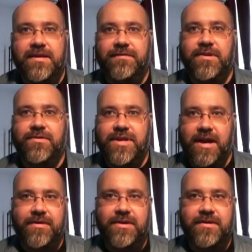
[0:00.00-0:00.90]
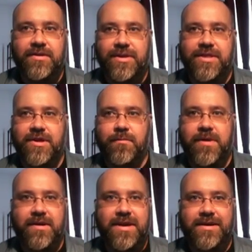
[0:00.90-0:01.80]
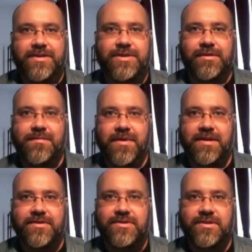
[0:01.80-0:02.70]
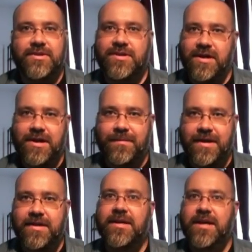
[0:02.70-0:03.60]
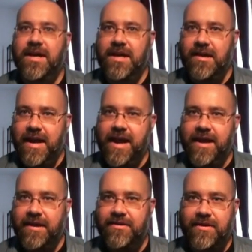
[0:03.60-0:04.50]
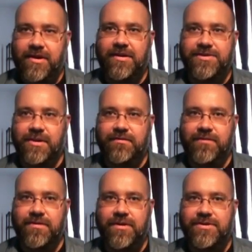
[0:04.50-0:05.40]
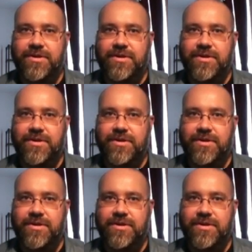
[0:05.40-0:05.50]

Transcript: if you doubt, then their period is three months, comma, and also for